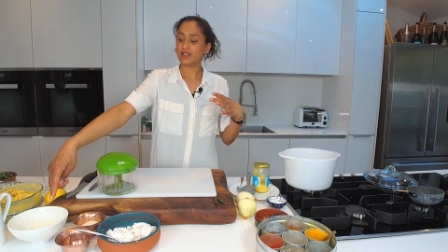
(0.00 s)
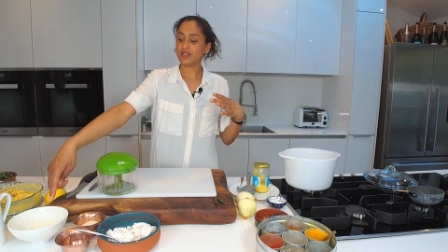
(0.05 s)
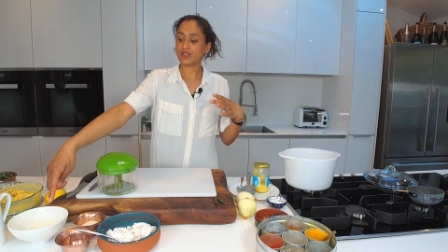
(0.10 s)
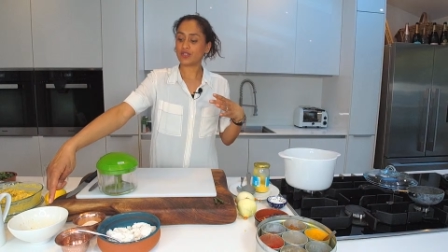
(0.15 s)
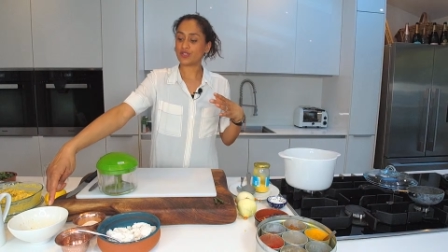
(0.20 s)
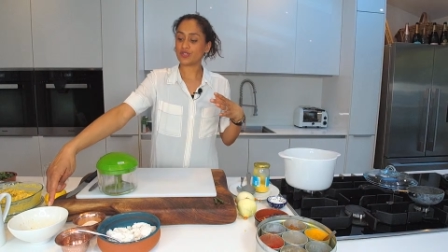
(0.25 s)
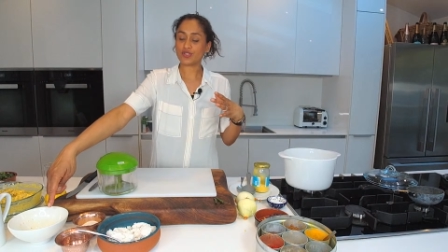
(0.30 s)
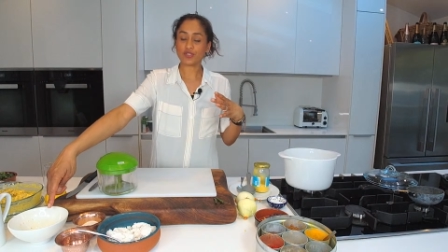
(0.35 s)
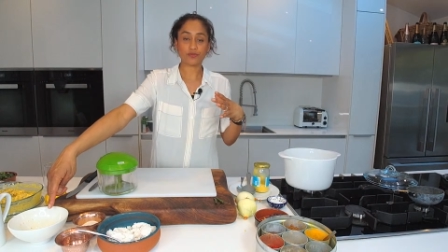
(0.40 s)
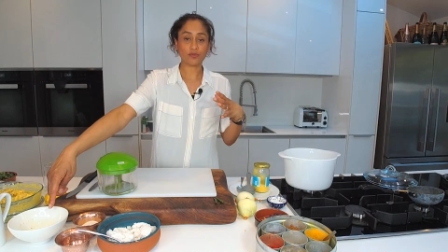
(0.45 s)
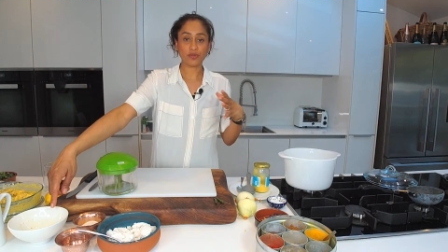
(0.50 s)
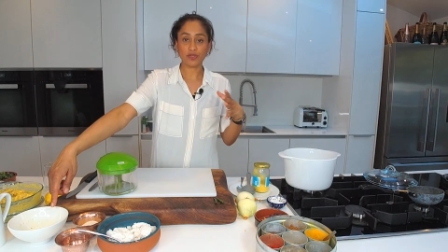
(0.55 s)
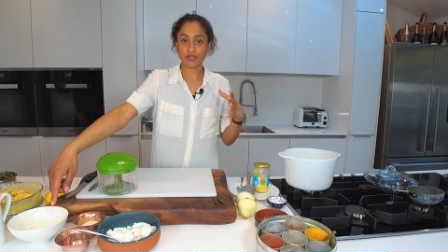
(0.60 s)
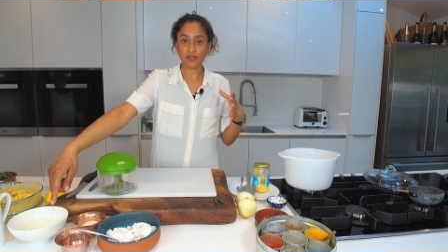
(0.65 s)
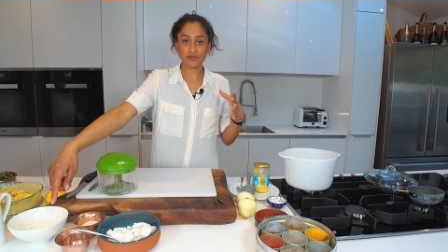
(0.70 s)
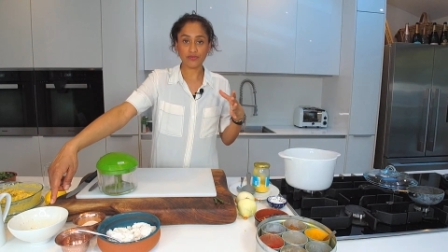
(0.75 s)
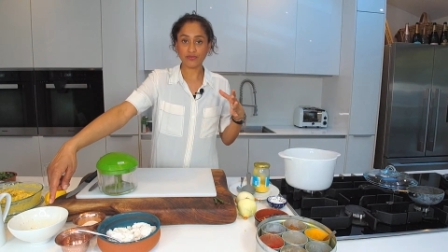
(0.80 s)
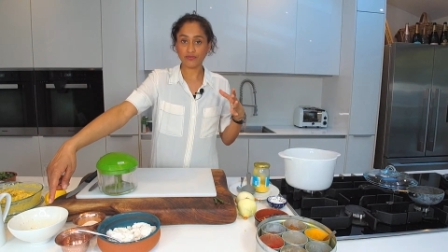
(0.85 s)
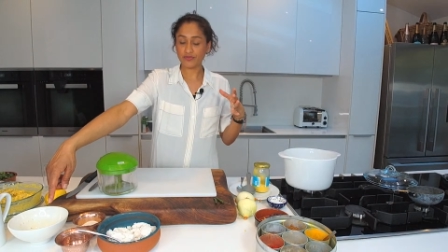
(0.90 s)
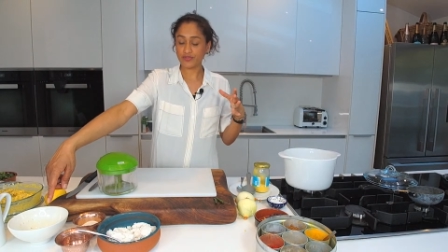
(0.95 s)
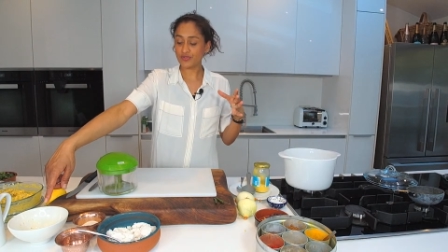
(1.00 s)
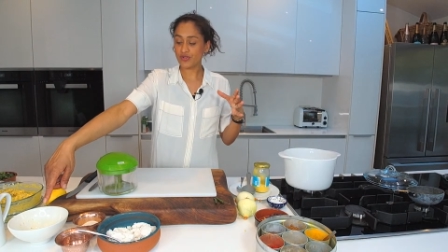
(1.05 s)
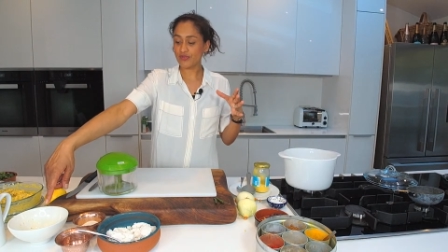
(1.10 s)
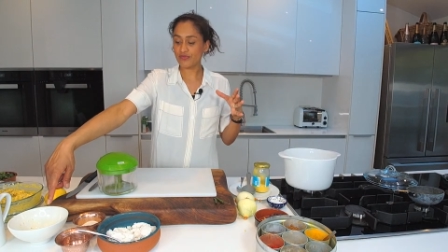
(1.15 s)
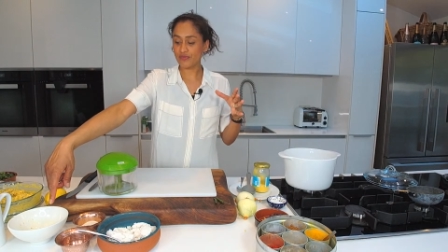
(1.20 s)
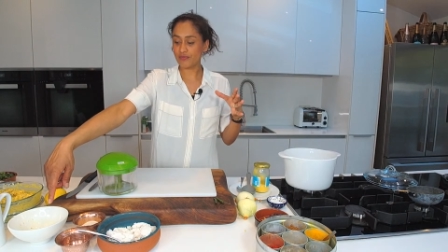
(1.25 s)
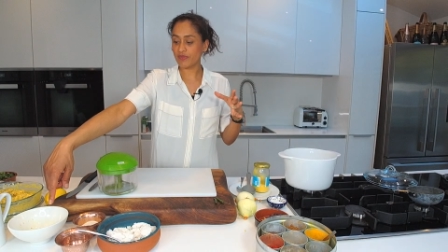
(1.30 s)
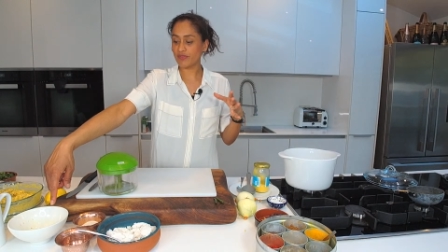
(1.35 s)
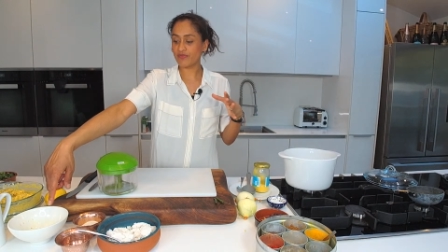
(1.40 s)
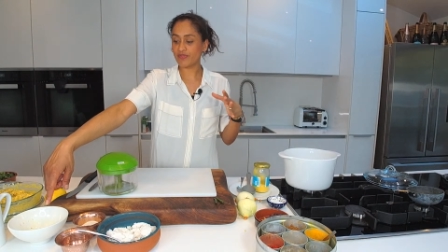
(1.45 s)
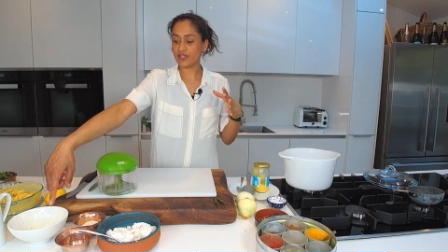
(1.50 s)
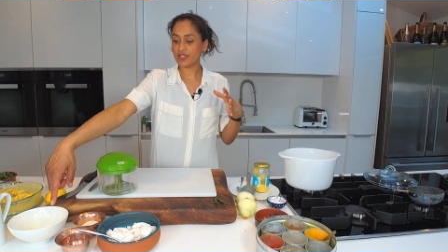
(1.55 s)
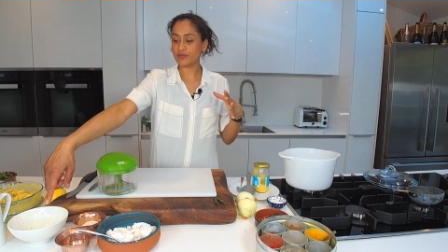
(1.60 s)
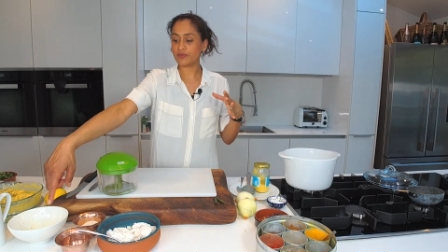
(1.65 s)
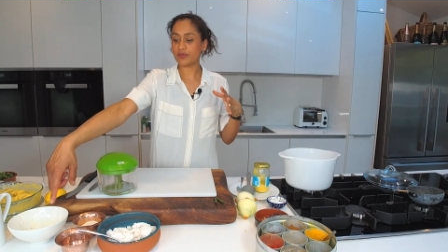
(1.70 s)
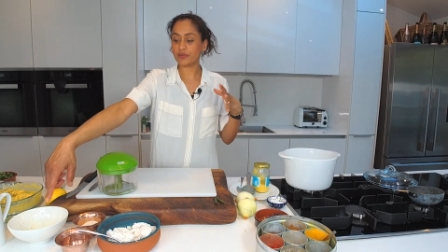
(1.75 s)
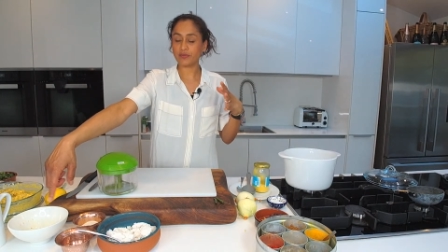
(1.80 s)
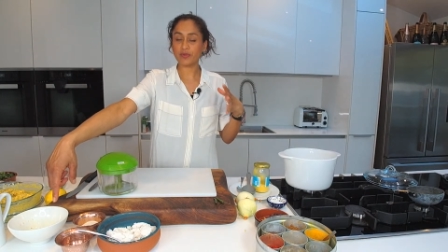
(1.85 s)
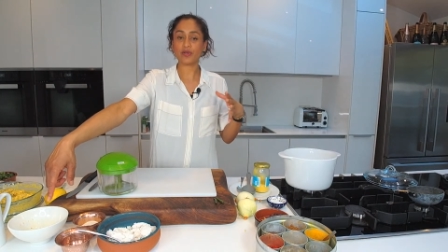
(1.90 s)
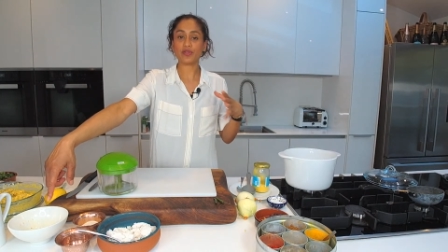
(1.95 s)
You can just put it straight from the fridge,
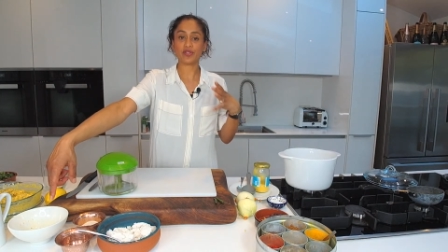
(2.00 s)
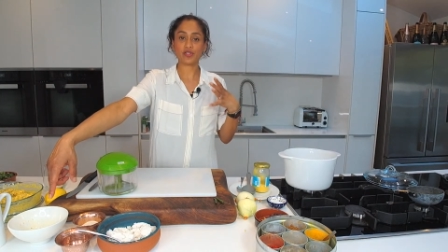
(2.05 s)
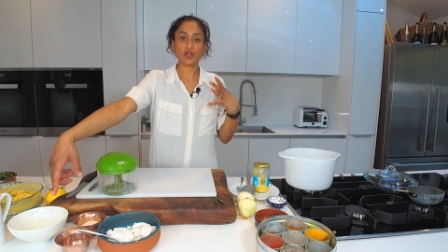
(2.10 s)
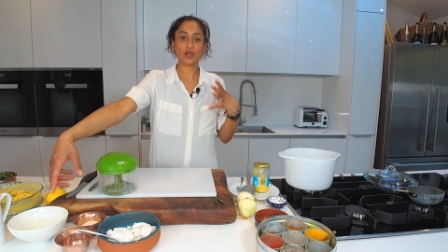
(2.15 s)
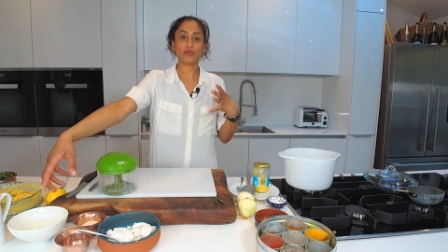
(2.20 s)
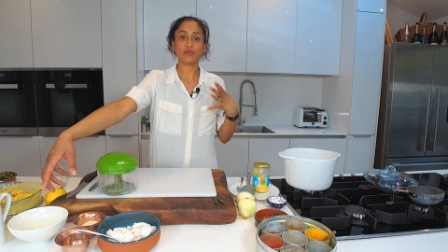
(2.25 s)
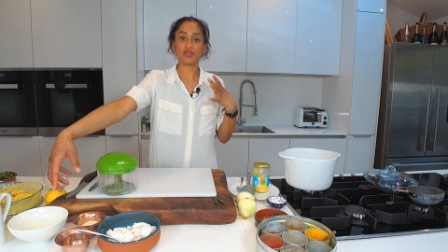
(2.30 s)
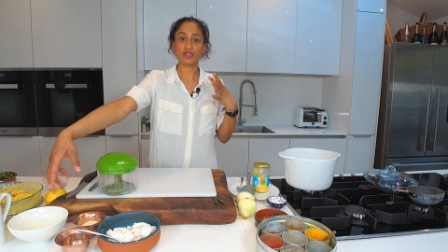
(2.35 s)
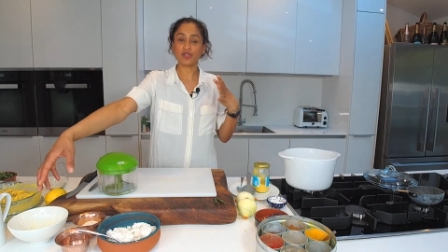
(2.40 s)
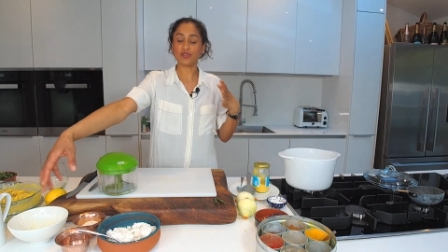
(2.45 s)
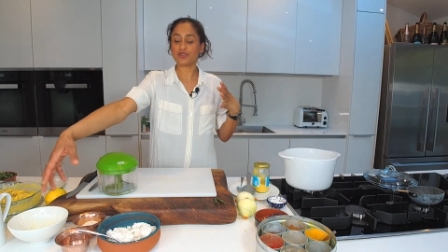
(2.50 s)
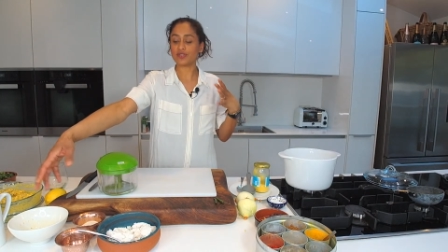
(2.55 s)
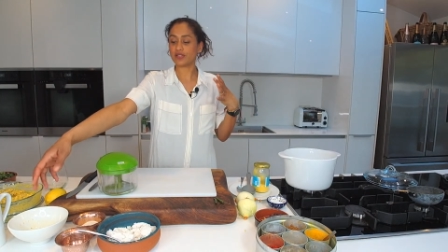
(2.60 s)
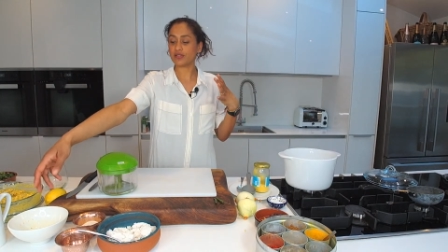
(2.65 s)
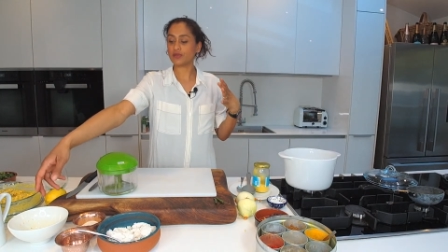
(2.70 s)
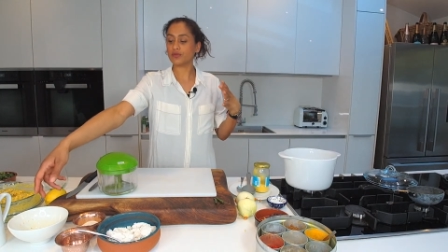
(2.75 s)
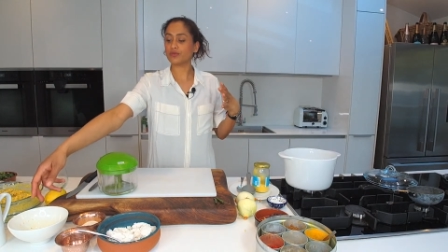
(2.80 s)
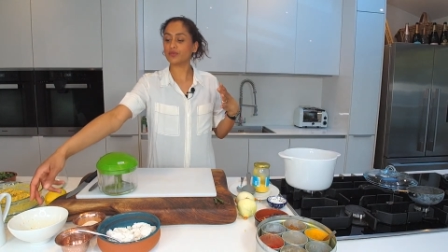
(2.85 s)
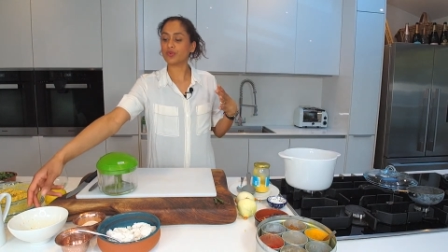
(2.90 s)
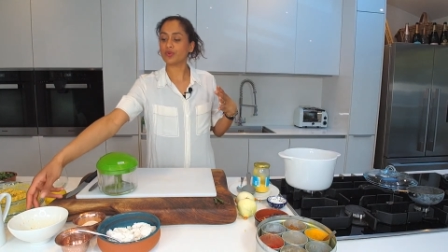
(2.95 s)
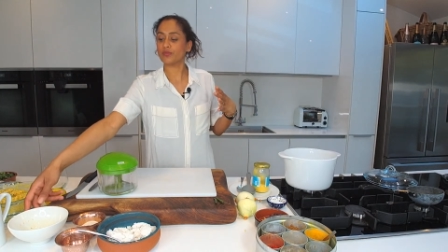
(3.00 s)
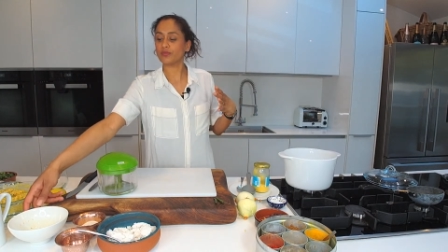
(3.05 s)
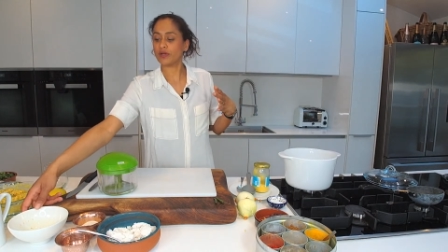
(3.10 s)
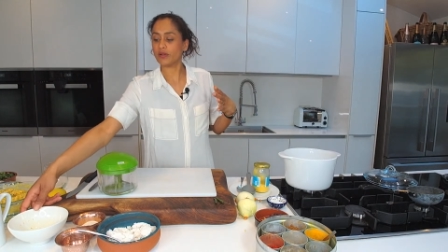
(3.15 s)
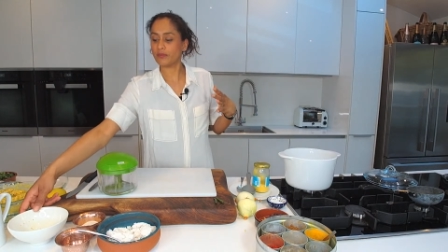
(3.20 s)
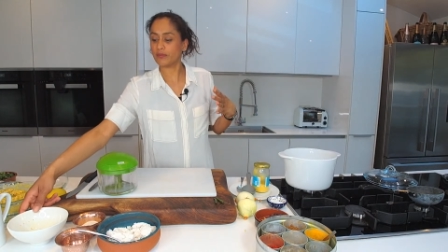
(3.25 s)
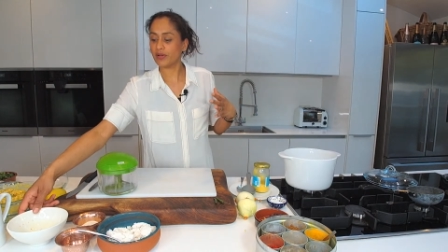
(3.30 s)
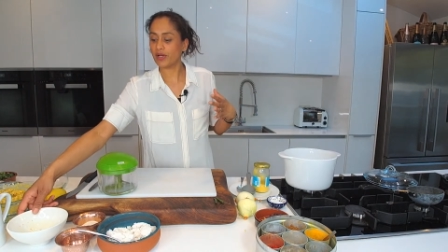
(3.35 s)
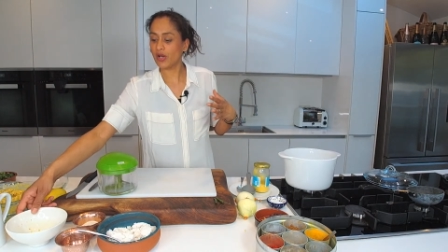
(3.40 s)
but by the time you use it, it'll warm up.